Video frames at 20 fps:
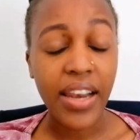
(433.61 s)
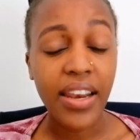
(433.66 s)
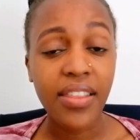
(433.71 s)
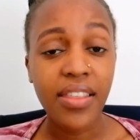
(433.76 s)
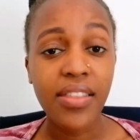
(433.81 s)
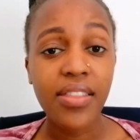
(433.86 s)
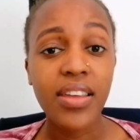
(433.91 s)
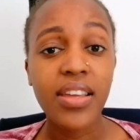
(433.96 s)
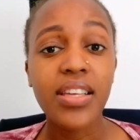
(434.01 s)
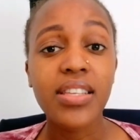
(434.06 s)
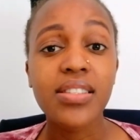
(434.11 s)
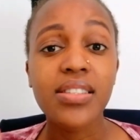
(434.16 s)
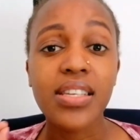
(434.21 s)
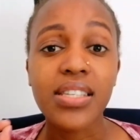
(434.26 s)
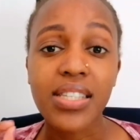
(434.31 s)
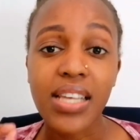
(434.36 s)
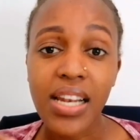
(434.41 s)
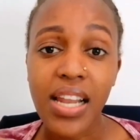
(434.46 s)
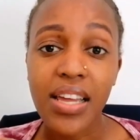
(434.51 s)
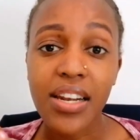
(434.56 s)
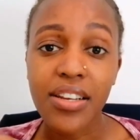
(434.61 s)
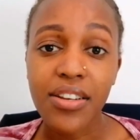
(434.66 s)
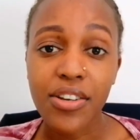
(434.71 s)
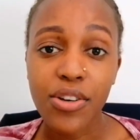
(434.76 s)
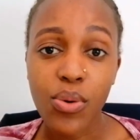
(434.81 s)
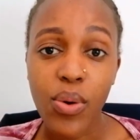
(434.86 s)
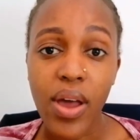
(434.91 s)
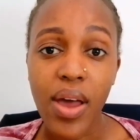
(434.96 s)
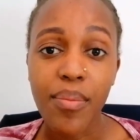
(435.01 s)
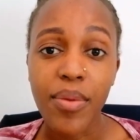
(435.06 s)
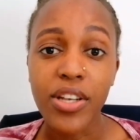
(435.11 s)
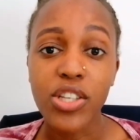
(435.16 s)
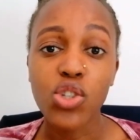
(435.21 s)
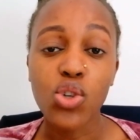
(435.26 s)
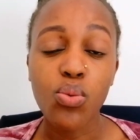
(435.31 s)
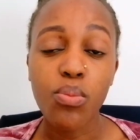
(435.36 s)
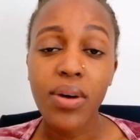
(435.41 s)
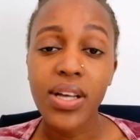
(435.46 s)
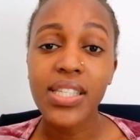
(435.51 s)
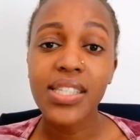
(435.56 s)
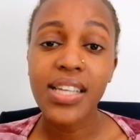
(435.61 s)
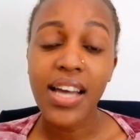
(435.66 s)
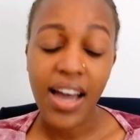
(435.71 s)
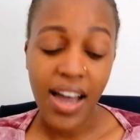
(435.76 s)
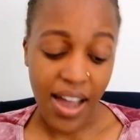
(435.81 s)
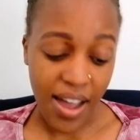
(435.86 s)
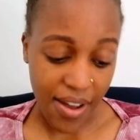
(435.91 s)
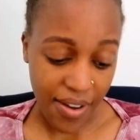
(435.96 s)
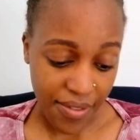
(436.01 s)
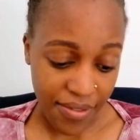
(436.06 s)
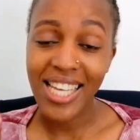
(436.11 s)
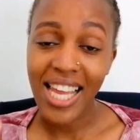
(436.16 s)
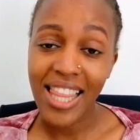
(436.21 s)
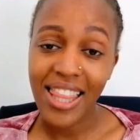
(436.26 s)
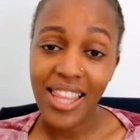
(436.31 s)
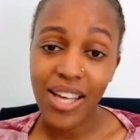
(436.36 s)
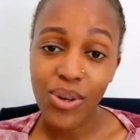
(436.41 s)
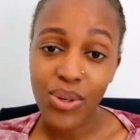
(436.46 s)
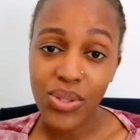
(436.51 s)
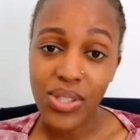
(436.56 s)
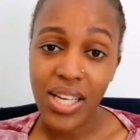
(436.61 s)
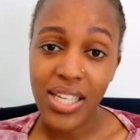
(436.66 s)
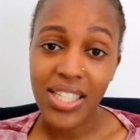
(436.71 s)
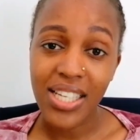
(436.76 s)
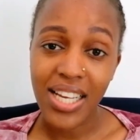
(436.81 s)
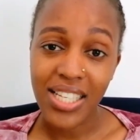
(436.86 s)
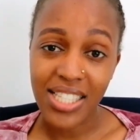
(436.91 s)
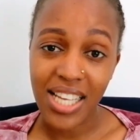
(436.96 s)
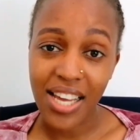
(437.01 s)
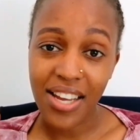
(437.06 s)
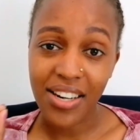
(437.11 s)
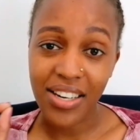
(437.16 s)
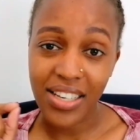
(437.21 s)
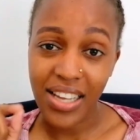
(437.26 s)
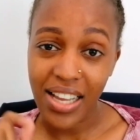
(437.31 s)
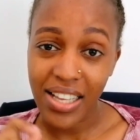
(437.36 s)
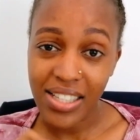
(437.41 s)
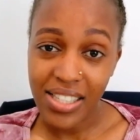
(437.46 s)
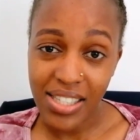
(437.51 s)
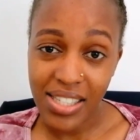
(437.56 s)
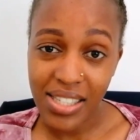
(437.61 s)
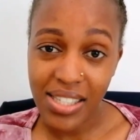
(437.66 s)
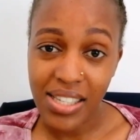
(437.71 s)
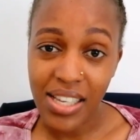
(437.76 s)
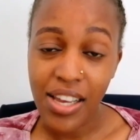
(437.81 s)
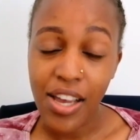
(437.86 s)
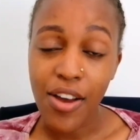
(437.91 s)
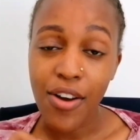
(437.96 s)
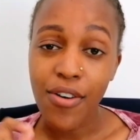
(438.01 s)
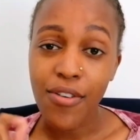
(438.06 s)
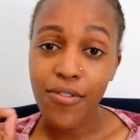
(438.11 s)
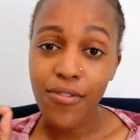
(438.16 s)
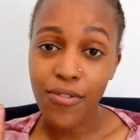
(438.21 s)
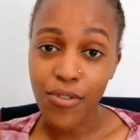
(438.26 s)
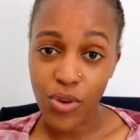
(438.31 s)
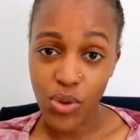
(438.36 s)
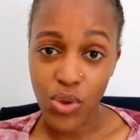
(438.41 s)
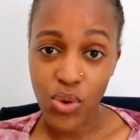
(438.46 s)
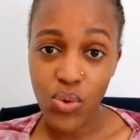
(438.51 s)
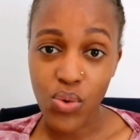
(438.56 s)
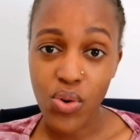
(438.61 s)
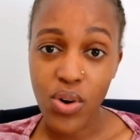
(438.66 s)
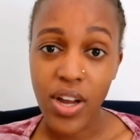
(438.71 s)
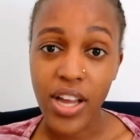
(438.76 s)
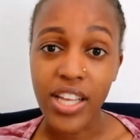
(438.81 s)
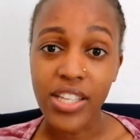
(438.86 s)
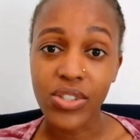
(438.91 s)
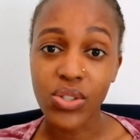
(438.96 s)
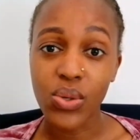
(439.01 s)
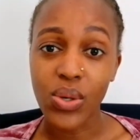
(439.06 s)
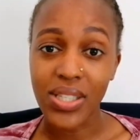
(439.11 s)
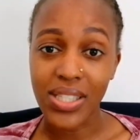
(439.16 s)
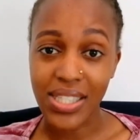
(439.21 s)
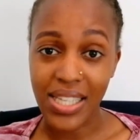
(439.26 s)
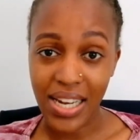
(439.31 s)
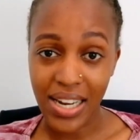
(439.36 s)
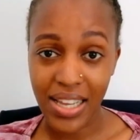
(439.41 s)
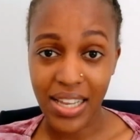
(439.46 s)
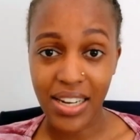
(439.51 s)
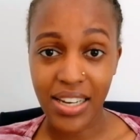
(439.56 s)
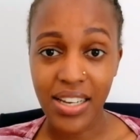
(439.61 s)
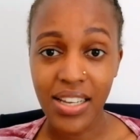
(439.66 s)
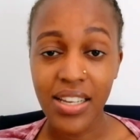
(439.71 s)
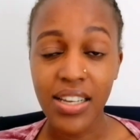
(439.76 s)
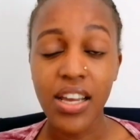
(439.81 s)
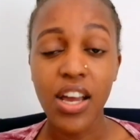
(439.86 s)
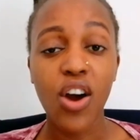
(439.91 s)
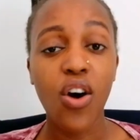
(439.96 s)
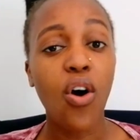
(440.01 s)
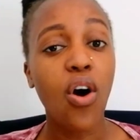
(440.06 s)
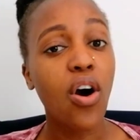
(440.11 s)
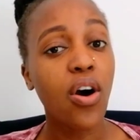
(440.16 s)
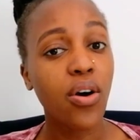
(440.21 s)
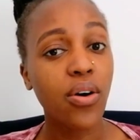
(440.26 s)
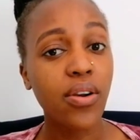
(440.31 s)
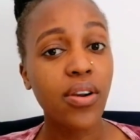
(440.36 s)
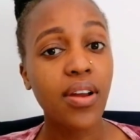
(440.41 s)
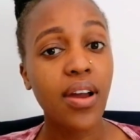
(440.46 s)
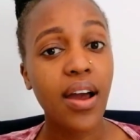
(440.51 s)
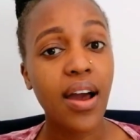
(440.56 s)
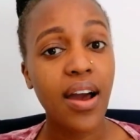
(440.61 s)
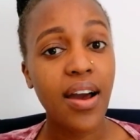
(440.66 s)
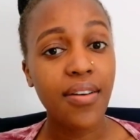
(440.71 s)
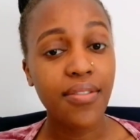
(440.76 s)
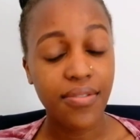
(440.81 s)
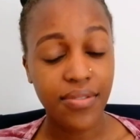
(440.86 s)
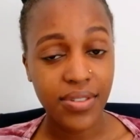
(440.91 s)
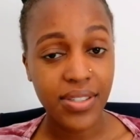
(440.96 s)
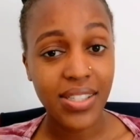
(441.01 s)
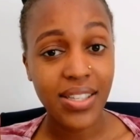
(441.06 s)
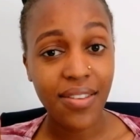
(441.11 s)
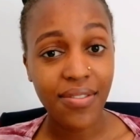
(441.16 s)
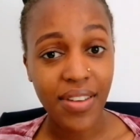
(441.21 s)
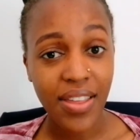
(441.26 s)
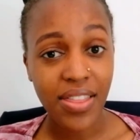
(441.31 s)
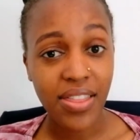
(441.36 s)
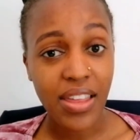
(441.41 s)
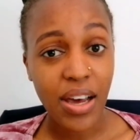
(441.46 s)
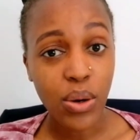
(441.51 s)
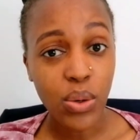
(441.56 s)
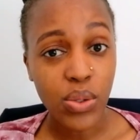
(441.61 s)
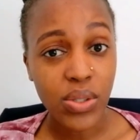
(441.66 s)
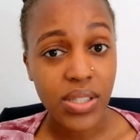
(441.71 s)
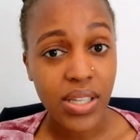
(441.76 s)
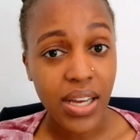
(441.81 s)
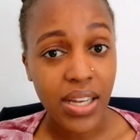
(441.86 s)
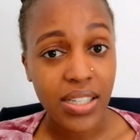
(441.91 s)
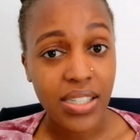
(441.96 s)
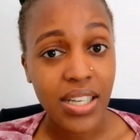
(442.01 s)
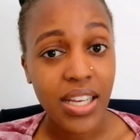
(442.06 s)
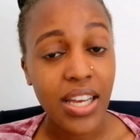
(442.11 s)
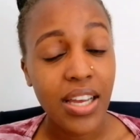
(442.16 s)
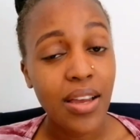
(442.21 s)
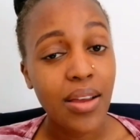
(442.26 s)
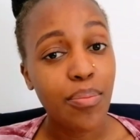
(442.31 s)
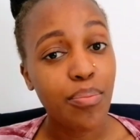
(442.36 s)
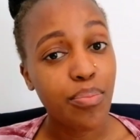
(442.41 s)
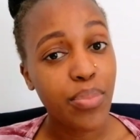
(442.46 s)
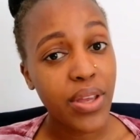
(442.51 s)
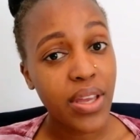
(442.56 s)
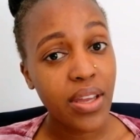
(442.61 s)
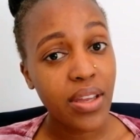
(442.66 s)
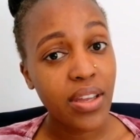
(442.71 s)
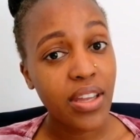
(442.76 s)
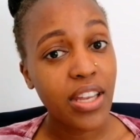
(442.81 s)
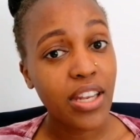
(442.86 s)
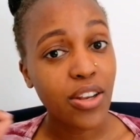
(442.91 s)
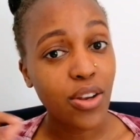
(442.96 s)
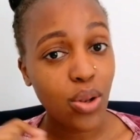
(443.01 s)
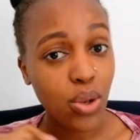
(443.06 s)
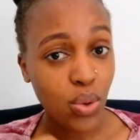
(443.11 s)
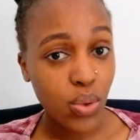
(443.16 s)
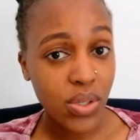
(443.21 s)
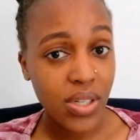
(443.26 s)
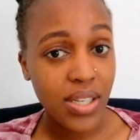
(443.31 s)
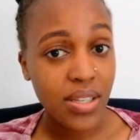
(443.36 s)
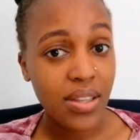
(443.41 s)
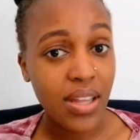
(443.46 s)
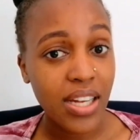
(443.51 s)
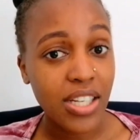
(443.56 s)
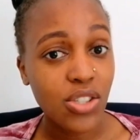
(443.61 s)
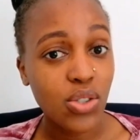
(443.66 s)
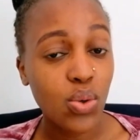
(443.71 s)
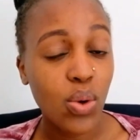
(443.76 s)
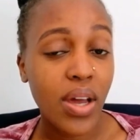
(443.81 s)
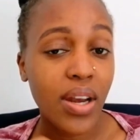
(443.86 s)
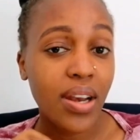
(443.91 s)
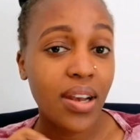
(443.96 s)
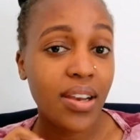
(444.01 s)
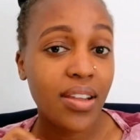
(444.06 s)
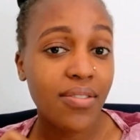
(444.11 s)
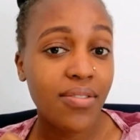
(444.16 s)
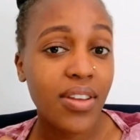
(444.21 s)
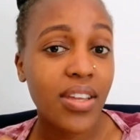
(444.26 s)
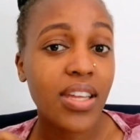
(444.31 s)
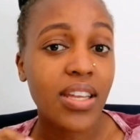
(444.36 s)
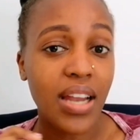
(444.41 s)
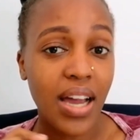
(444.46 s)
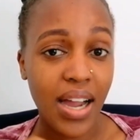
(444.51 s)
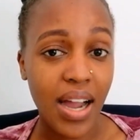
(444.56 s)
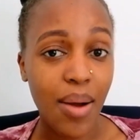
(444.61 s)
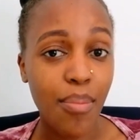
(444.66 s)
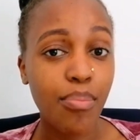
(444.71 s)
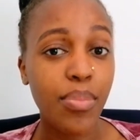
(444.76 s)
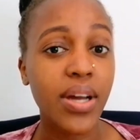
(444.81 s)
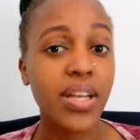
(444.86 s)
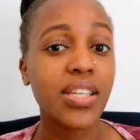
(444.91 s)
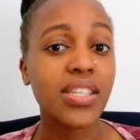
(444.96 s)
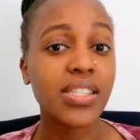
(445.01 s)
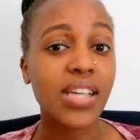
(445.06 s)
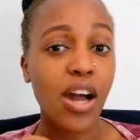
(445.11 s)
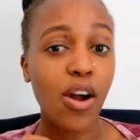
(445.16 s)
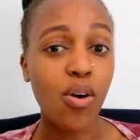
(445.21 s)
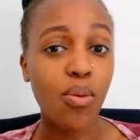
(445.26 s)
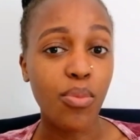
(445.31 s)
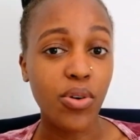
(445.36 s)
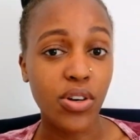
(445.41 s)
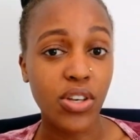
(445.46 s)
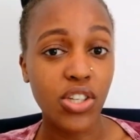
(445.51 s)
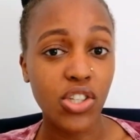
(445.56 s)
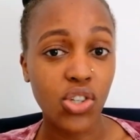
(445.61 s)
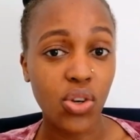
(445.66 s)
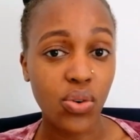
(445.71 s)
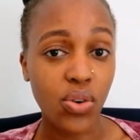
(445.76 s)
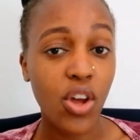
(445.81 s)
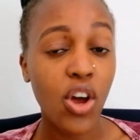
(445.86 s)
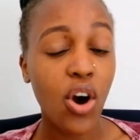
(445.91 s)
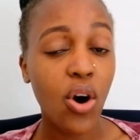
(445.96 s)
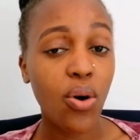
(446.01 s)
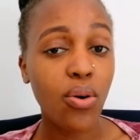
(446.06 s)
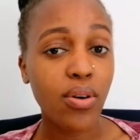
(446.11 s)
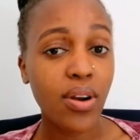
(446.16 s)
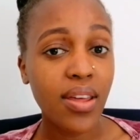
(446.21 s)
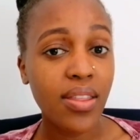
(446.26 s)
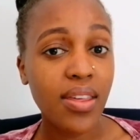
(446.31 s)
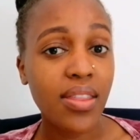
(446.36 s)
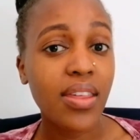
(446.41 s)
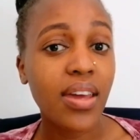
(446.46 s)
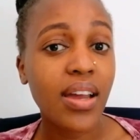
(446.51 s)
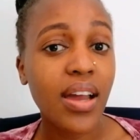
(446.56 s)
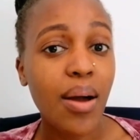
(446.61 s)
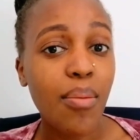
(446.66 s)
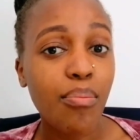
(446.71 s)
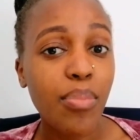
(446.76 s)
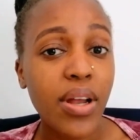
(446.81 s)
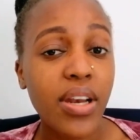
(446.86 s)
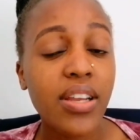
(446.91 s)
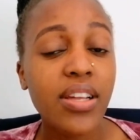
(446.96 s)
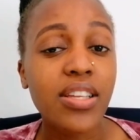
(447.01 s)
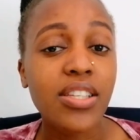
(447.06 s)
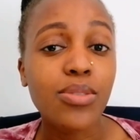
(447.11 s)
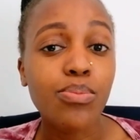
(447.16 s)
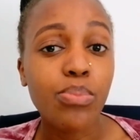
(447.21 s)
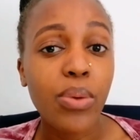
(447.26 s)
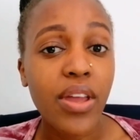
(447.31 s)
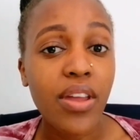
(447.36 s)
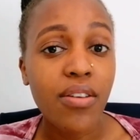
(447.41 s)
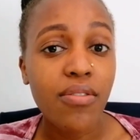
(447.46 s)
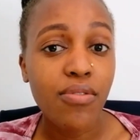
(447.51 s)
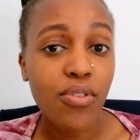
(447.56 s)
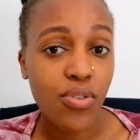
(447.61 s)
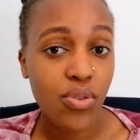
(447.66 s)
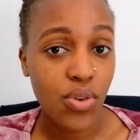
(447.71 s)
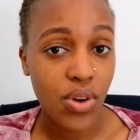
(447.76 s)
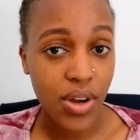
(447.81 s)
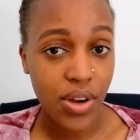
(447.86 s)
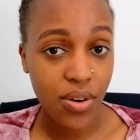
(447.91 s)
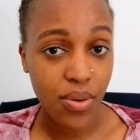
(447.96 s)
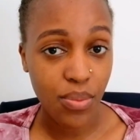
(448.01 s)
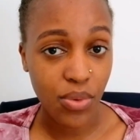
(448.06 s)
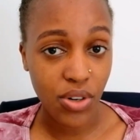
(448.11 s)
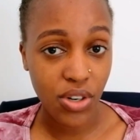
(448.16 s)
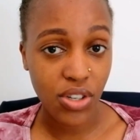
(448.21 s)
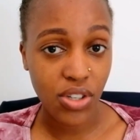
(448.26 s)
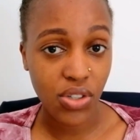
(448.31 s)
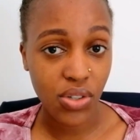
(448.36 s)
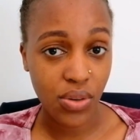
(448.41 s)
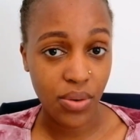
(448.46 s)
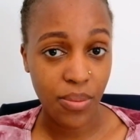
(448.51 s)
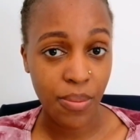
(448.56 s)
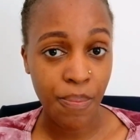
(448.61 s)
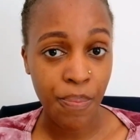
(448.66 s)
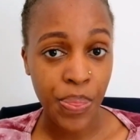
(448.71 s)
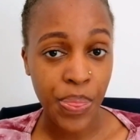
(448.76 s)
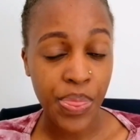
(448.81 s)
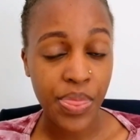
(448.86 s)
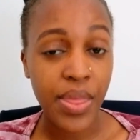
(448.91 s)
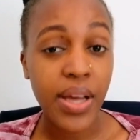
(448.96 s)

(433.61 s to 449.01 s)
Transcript: Another thing is the salary requirement. You must have 10,000 Qatar riyals for you as your salary, or have 7,000 being included that you are living in a company's accommodation, or rather the company is paying for your accommodation.